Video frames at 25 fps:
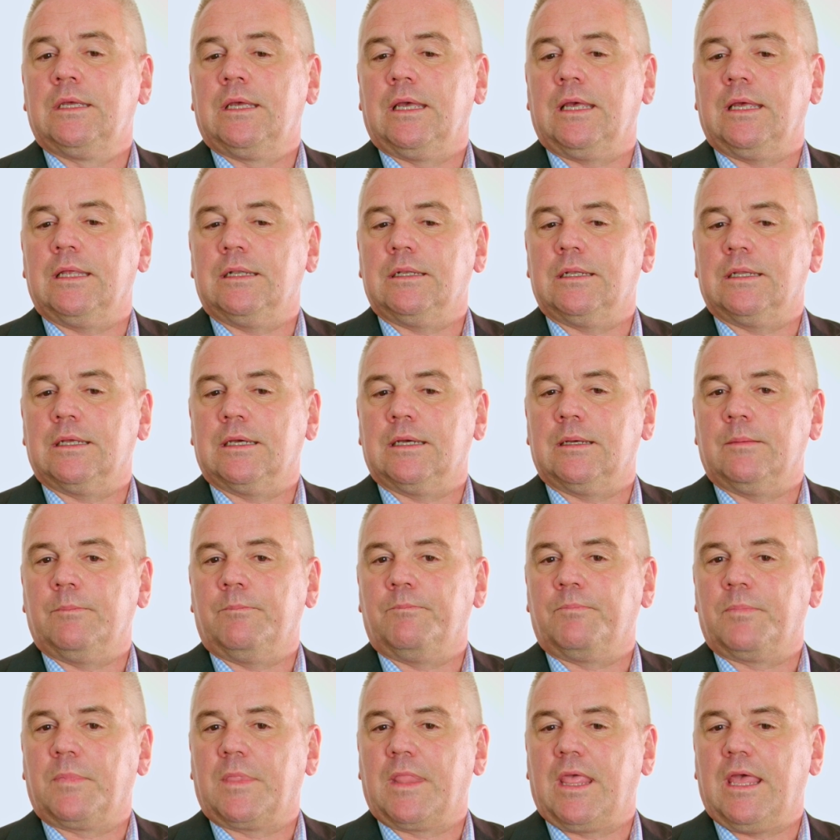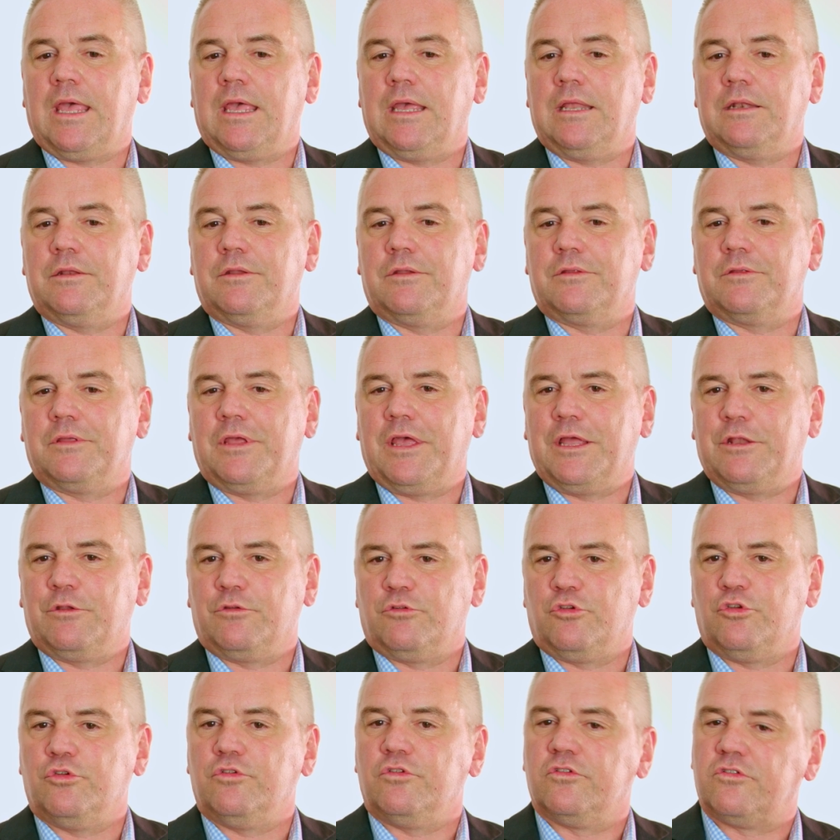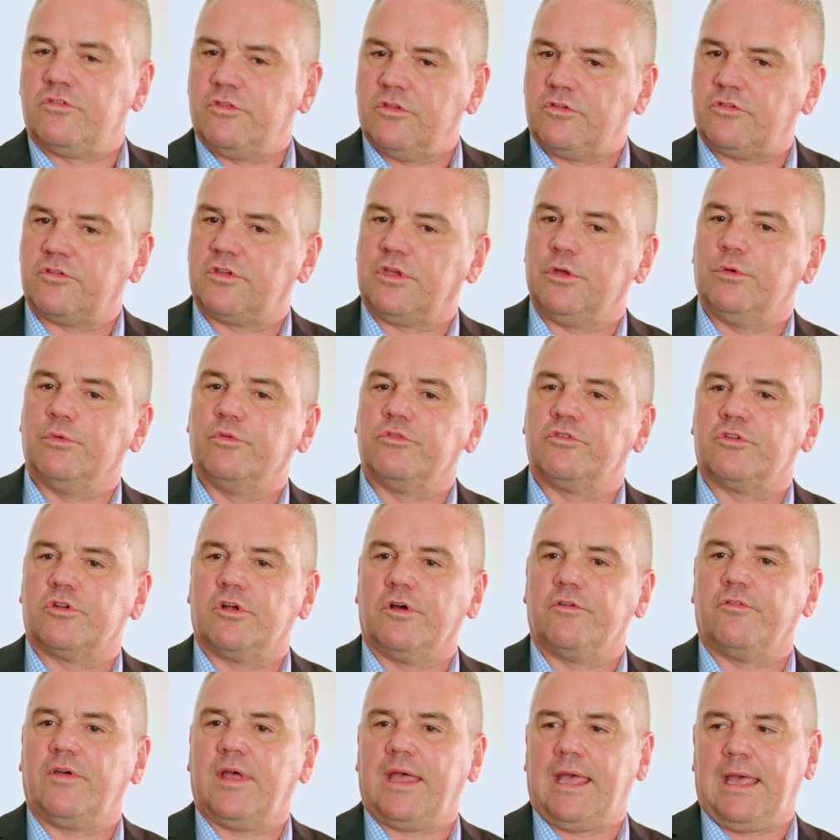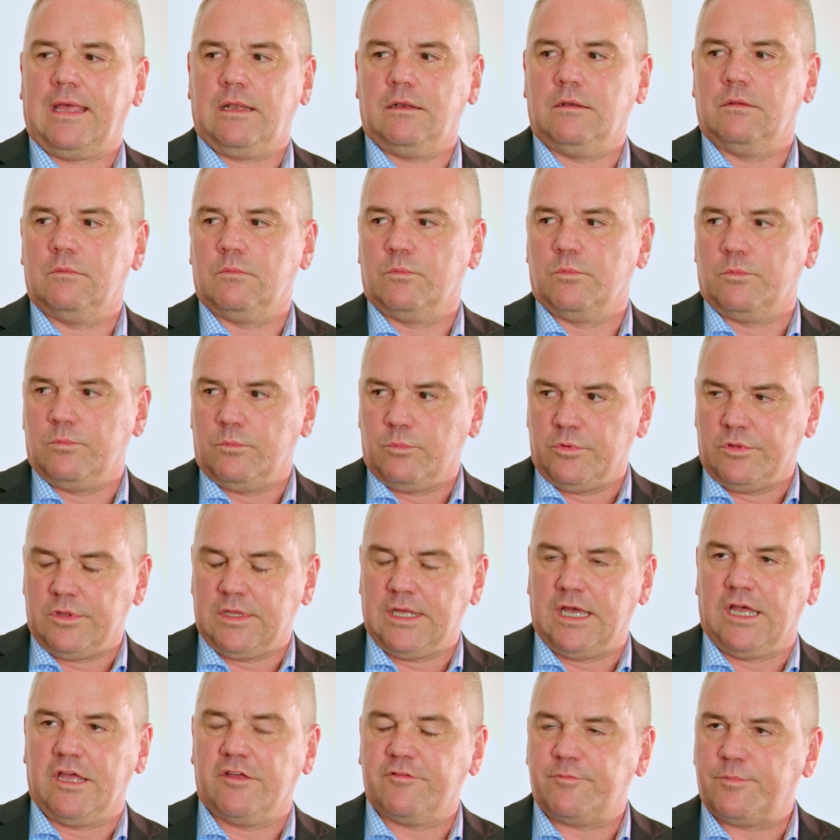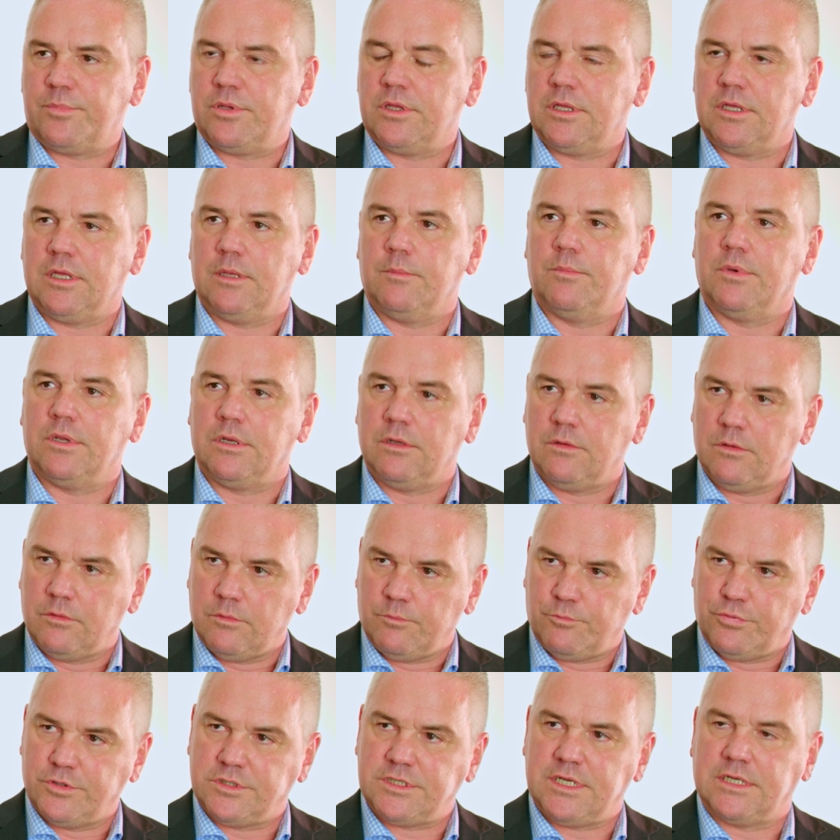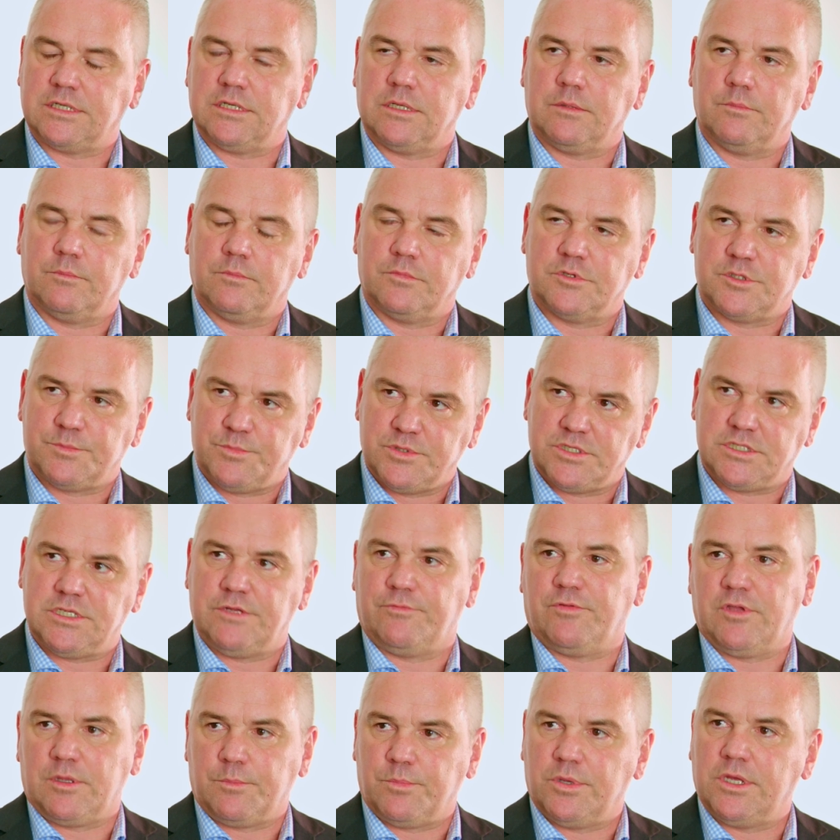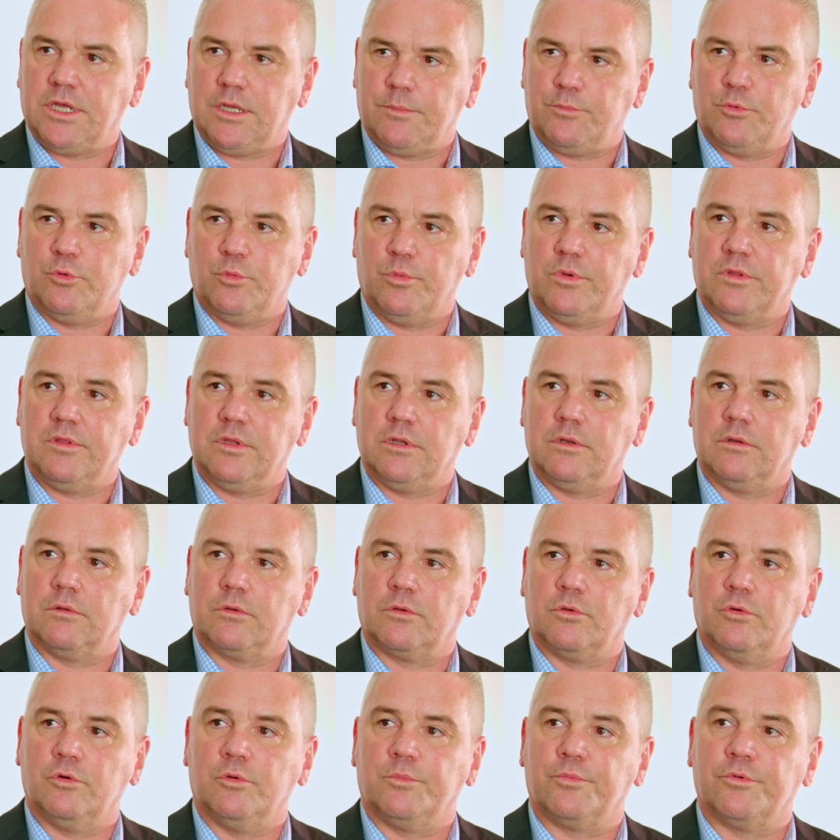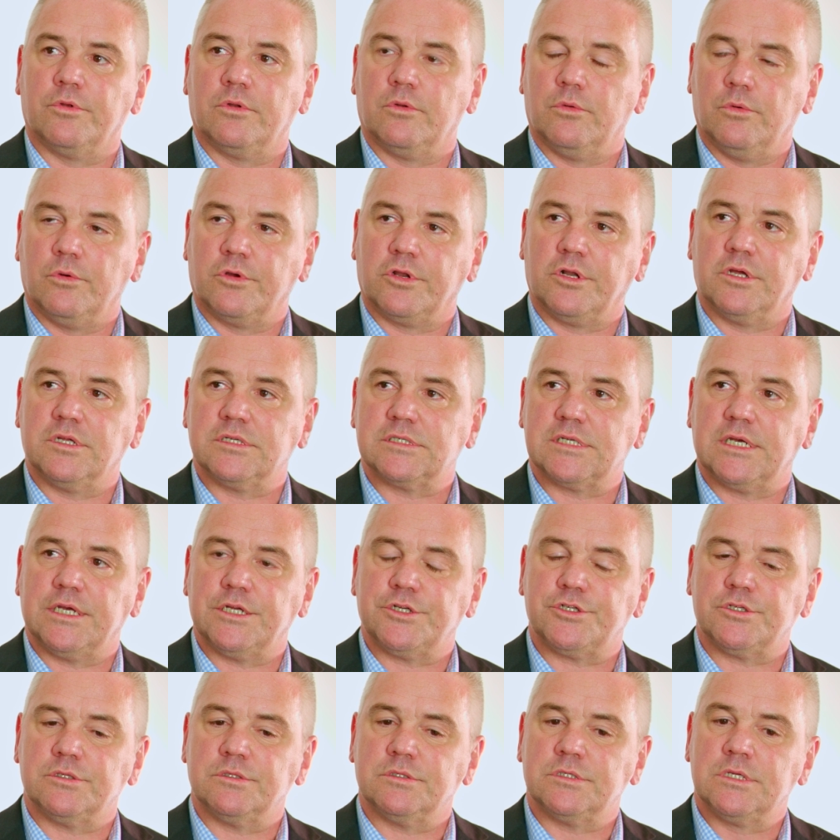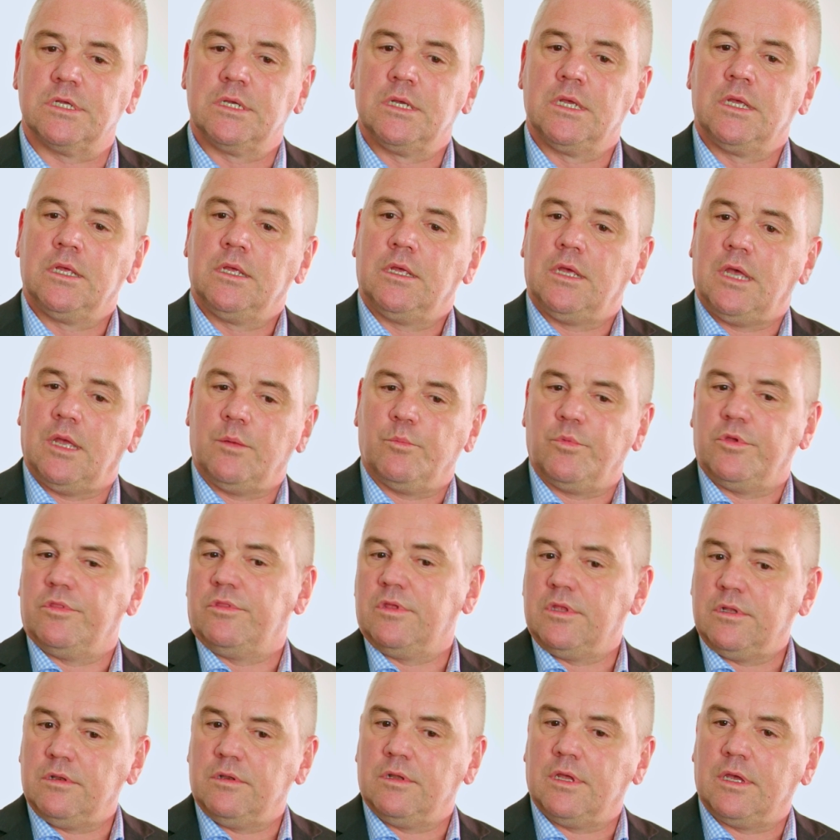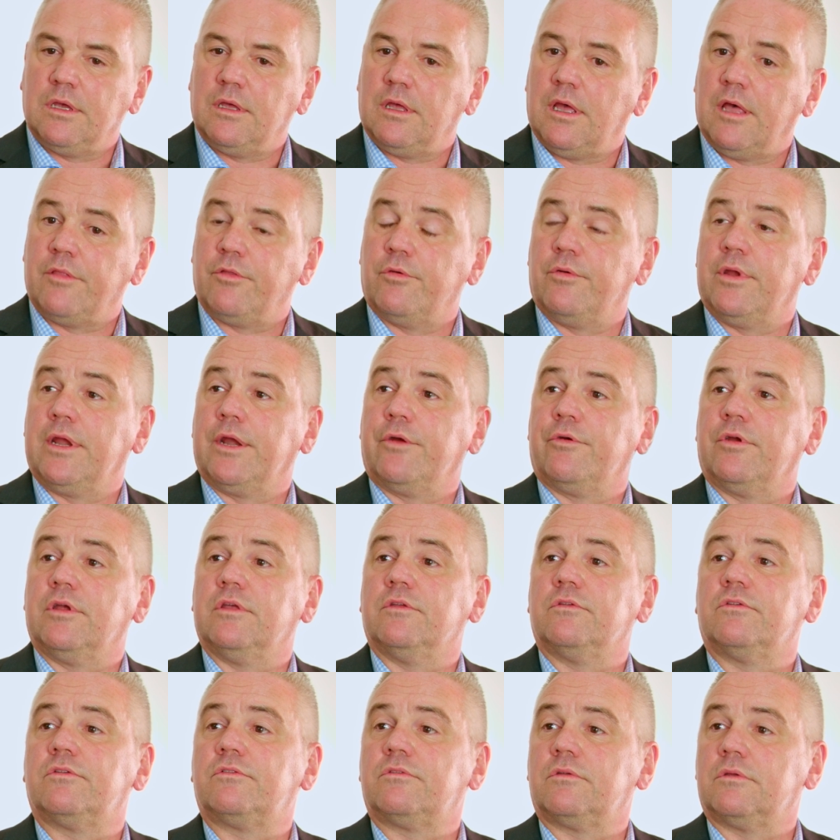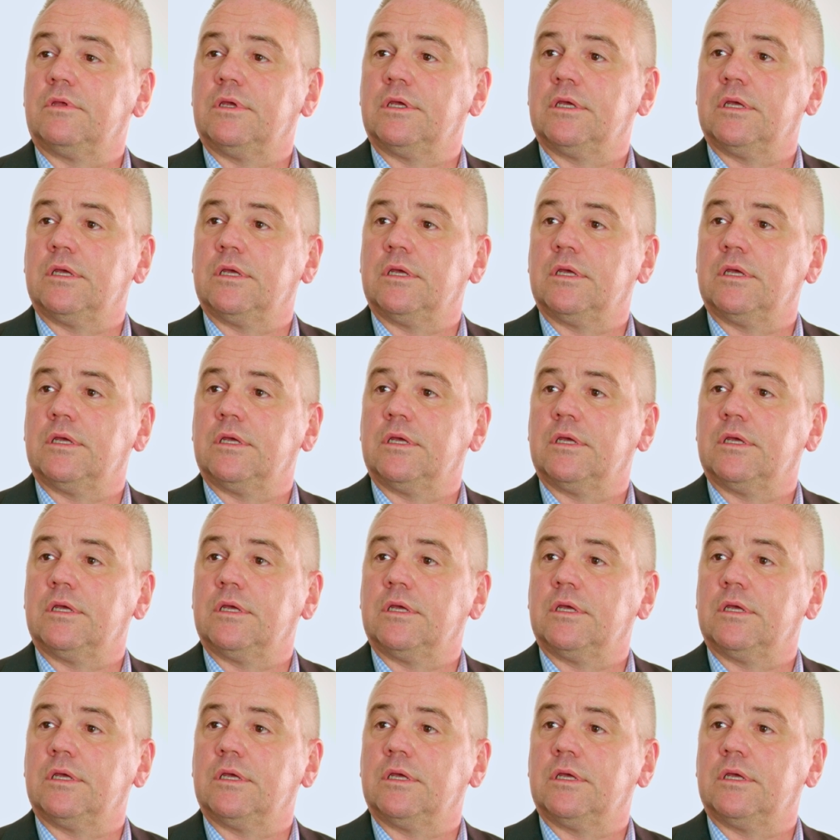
and use the skills that I've had with the AFP, but in protecting specific people within corporate organisations and within other areas,